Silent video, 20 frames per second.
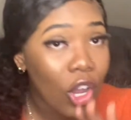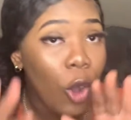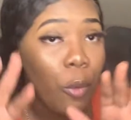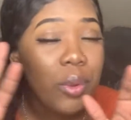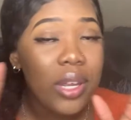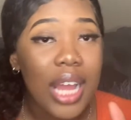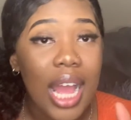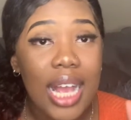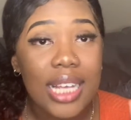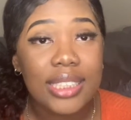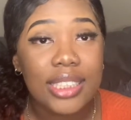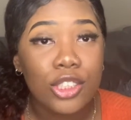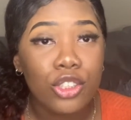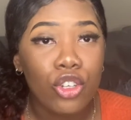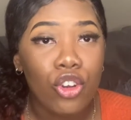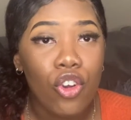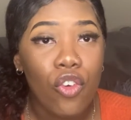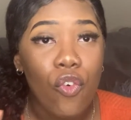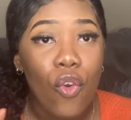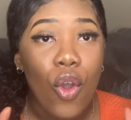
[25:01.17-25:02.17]
I hope you guys, you
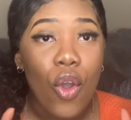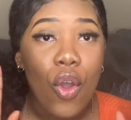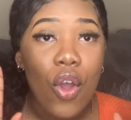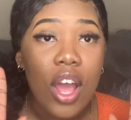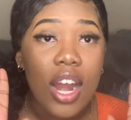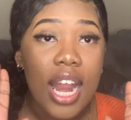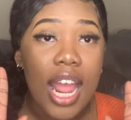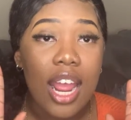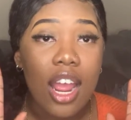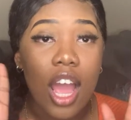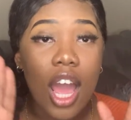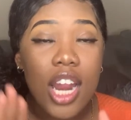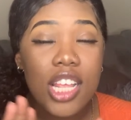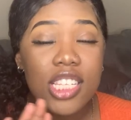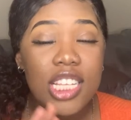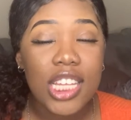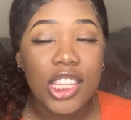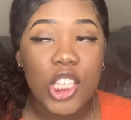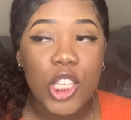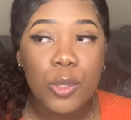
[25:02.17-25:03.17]
know, like
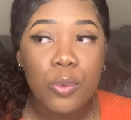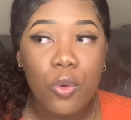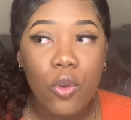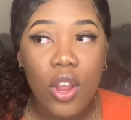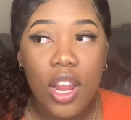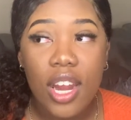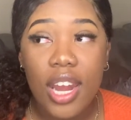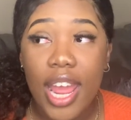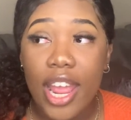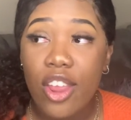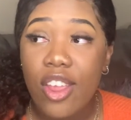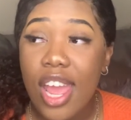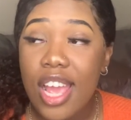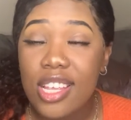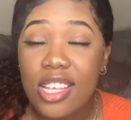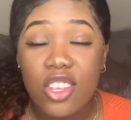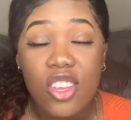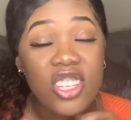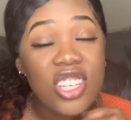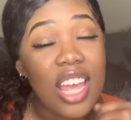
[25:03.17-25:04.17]
honestly at this point, like
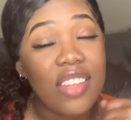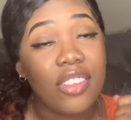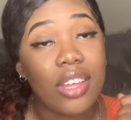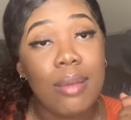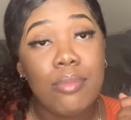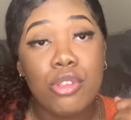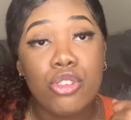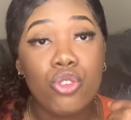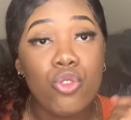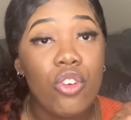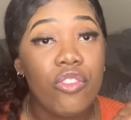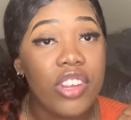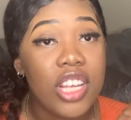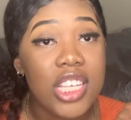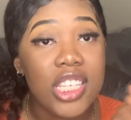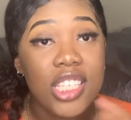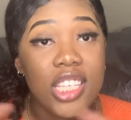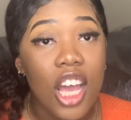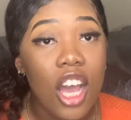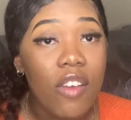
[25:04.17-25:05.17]
yeah, you just have to come to school for
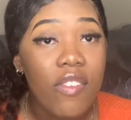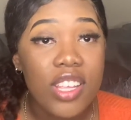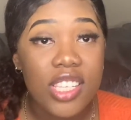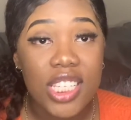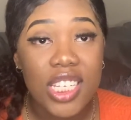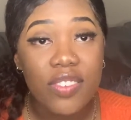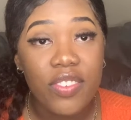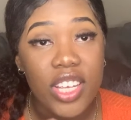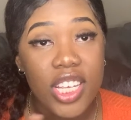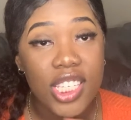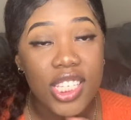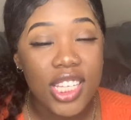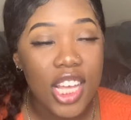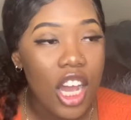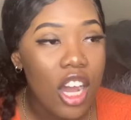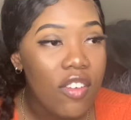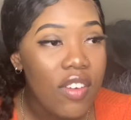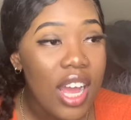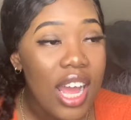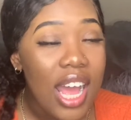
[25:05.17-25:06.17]
yourself and see for
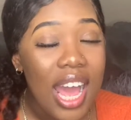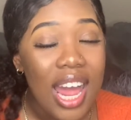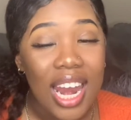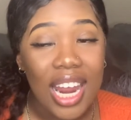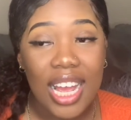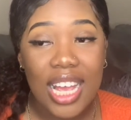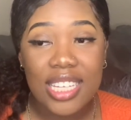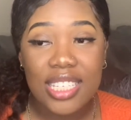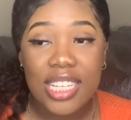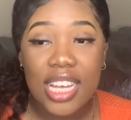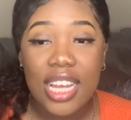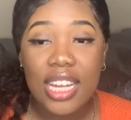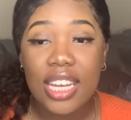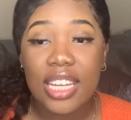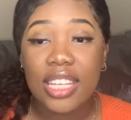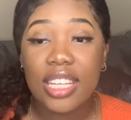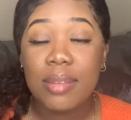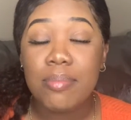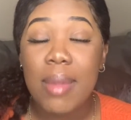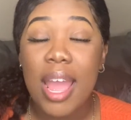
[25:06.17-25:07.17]
yourself. Like I said,
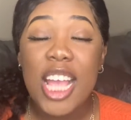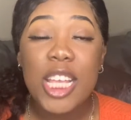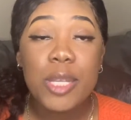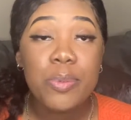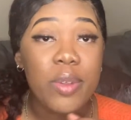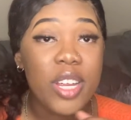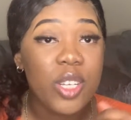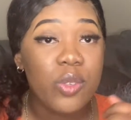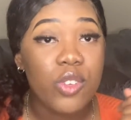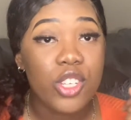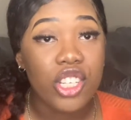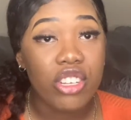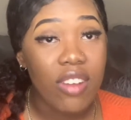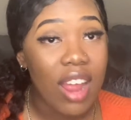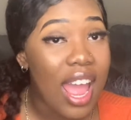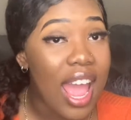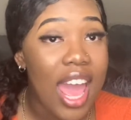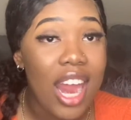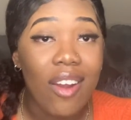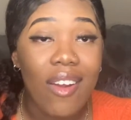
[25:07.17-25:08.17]
my experience was great.
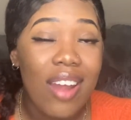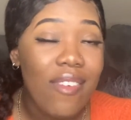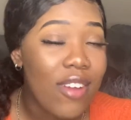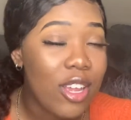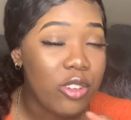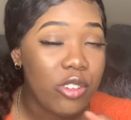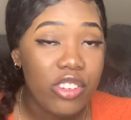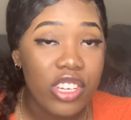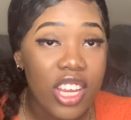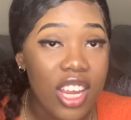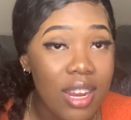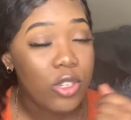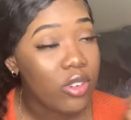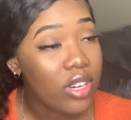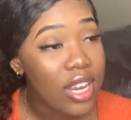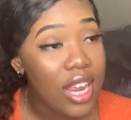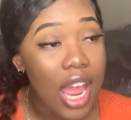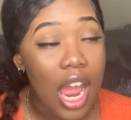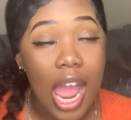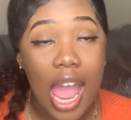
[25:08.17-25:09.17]
I had a great freshman
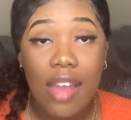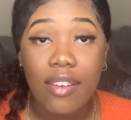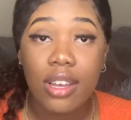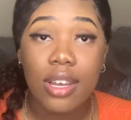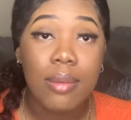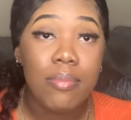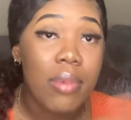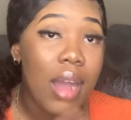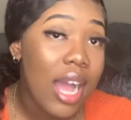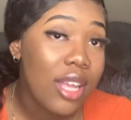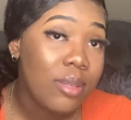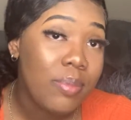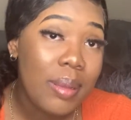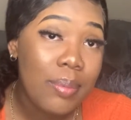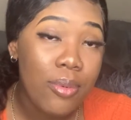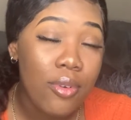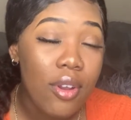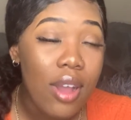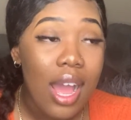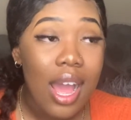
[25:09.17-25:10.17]
year. I had good bond with
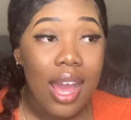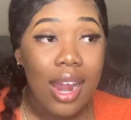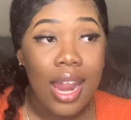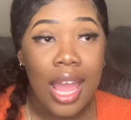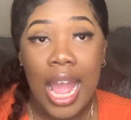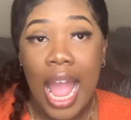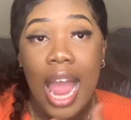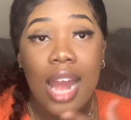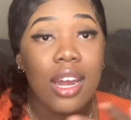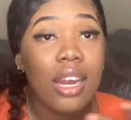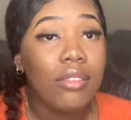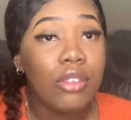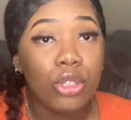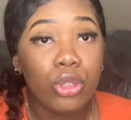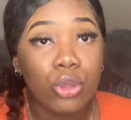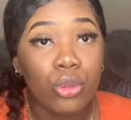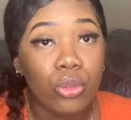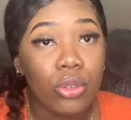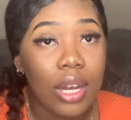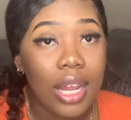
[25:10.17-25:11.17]
people. Like I love the
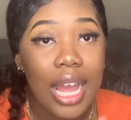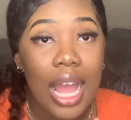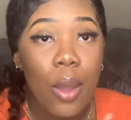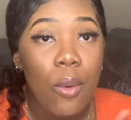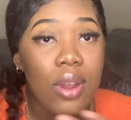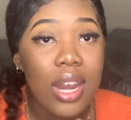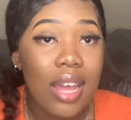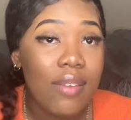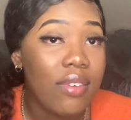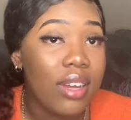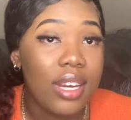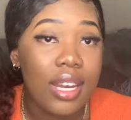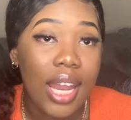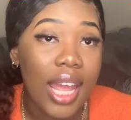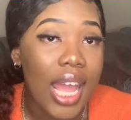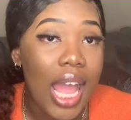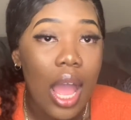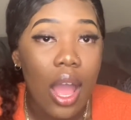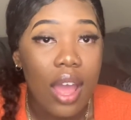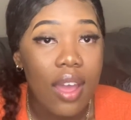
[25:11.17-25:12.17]
school. Like I would never,
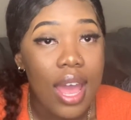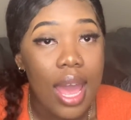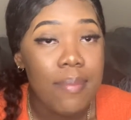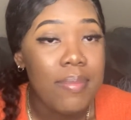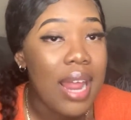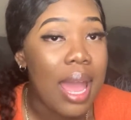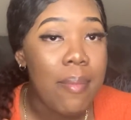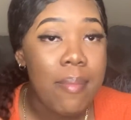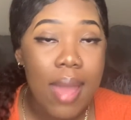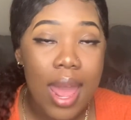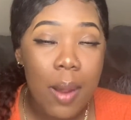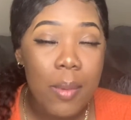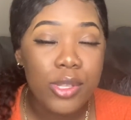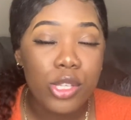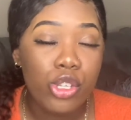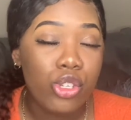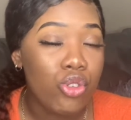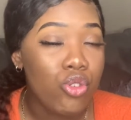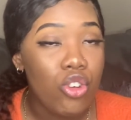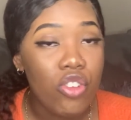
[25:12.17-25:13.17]
like I, I'm not mad at
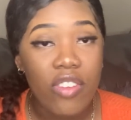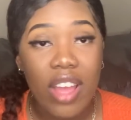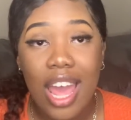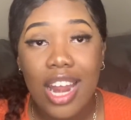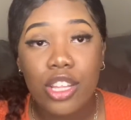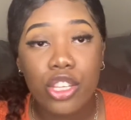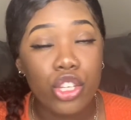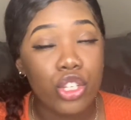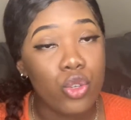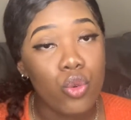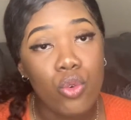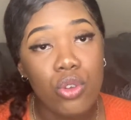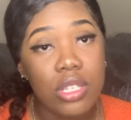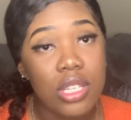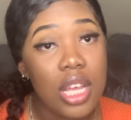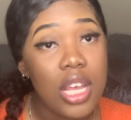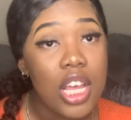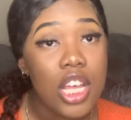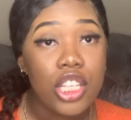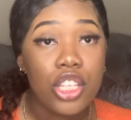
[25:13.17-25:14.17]
the school. If I had to choose
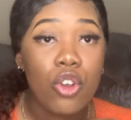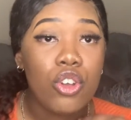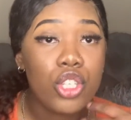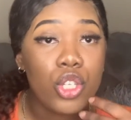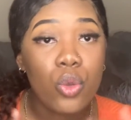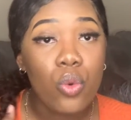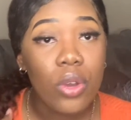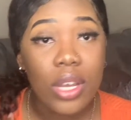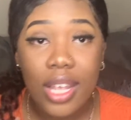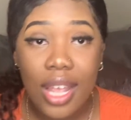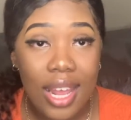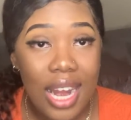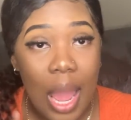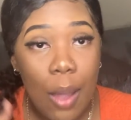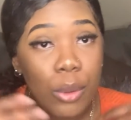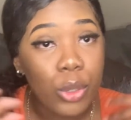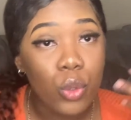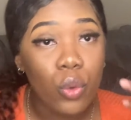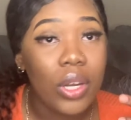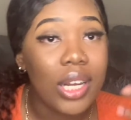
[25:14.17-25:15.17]
to go to school again, I
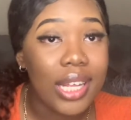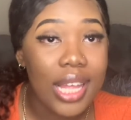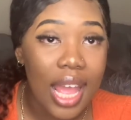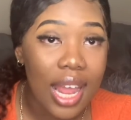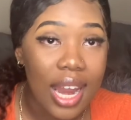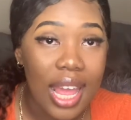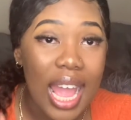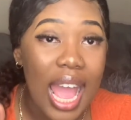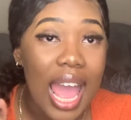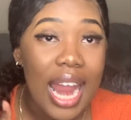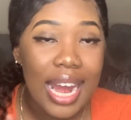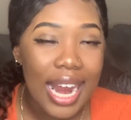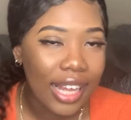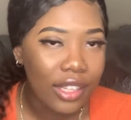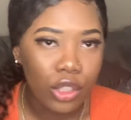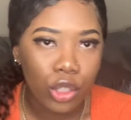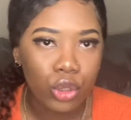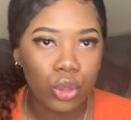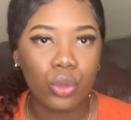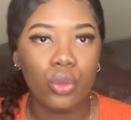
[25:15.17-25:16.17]
would do it again. Like I
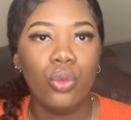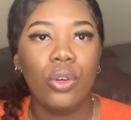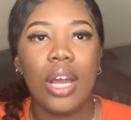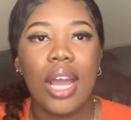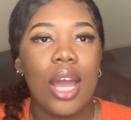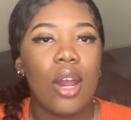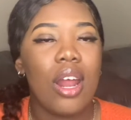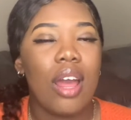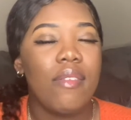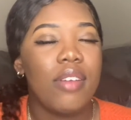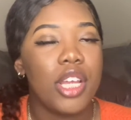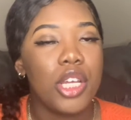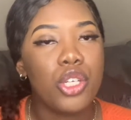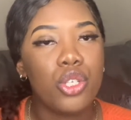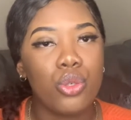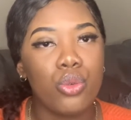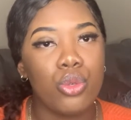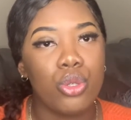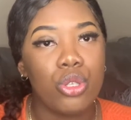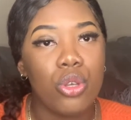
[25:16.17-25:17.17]
like the school. Like, I don't have an
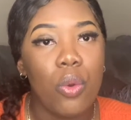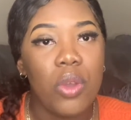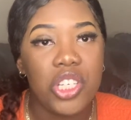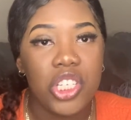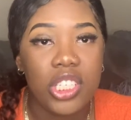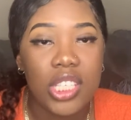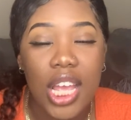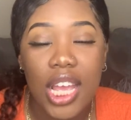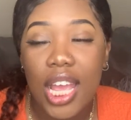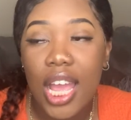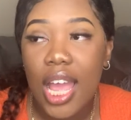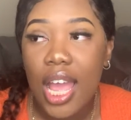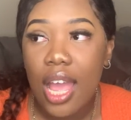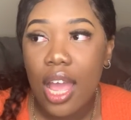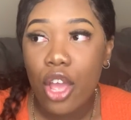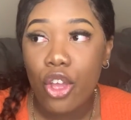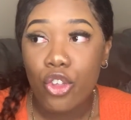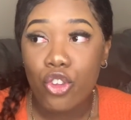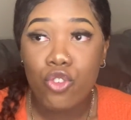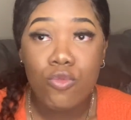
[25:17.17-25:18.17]
issue. So it's just like,
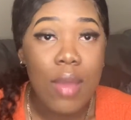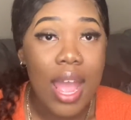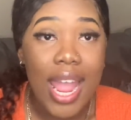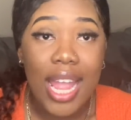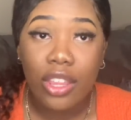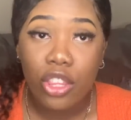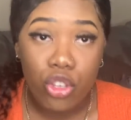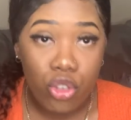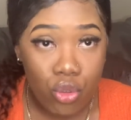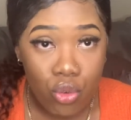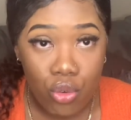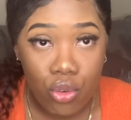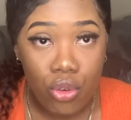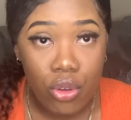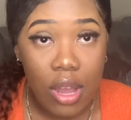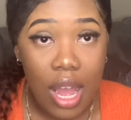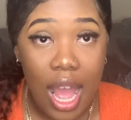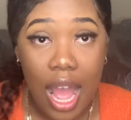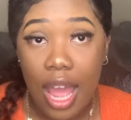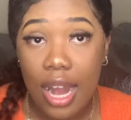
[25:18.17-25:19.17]
you might hate the
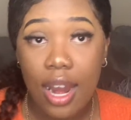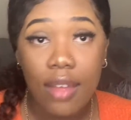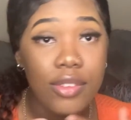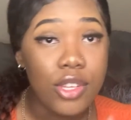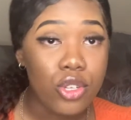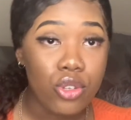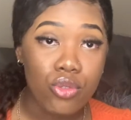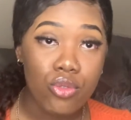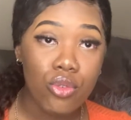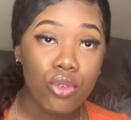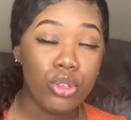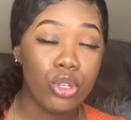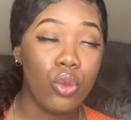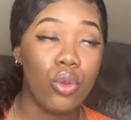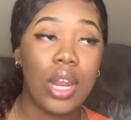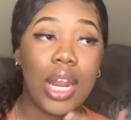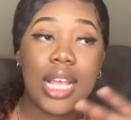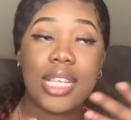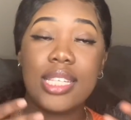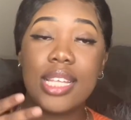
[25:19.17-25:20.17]
school. I love the school. So
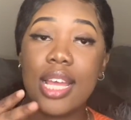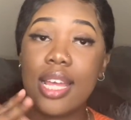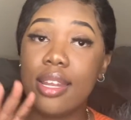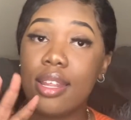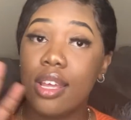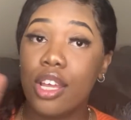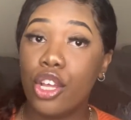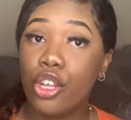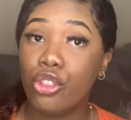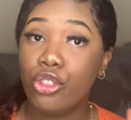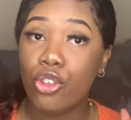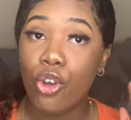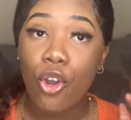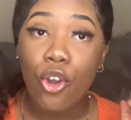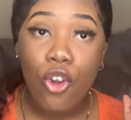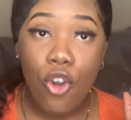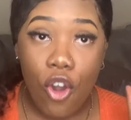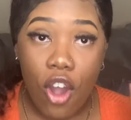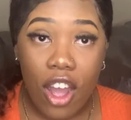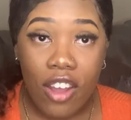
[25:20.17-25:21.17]
like I said,
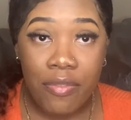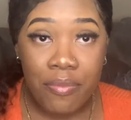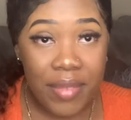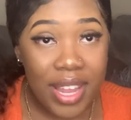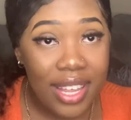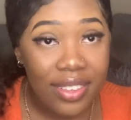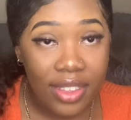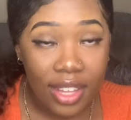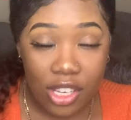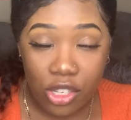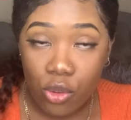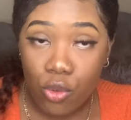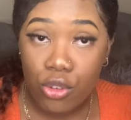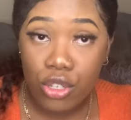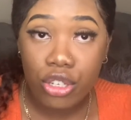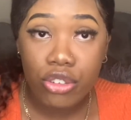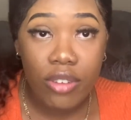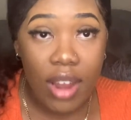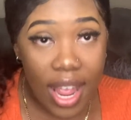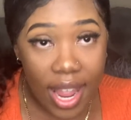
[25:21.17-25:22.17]
don't go off me and think school
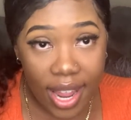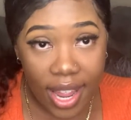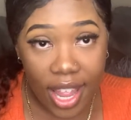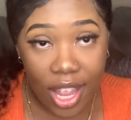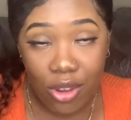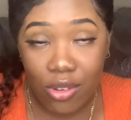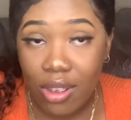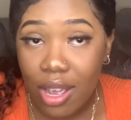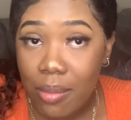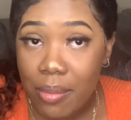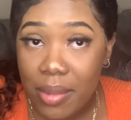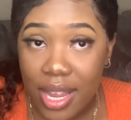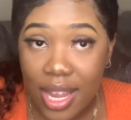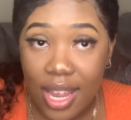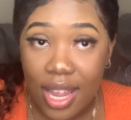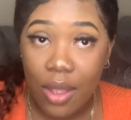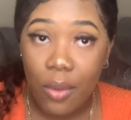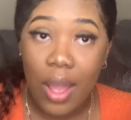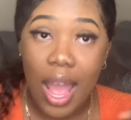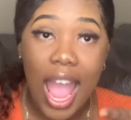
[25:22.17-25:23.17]
is great and you come in
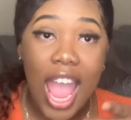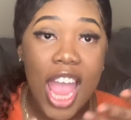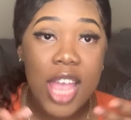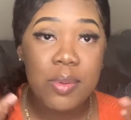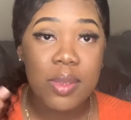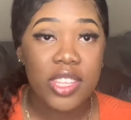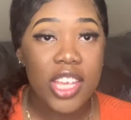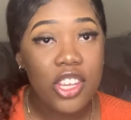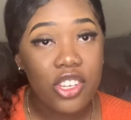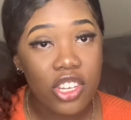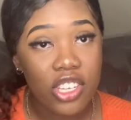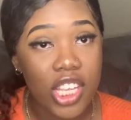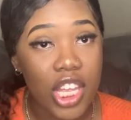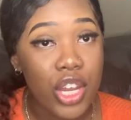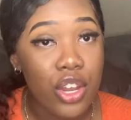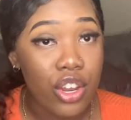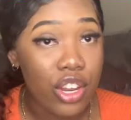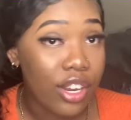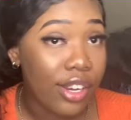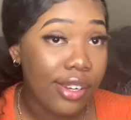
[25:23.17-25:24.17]
here with high expectations and
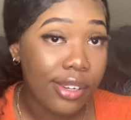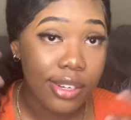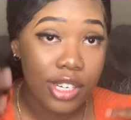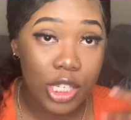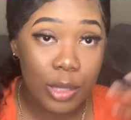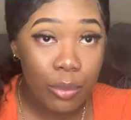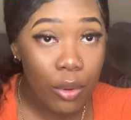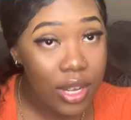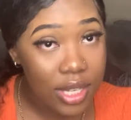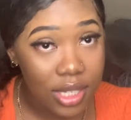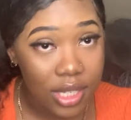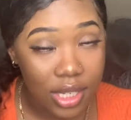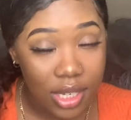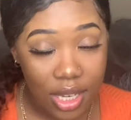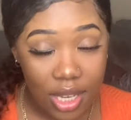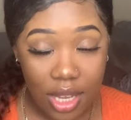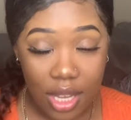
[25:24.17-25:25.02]
you're, you're disappointed.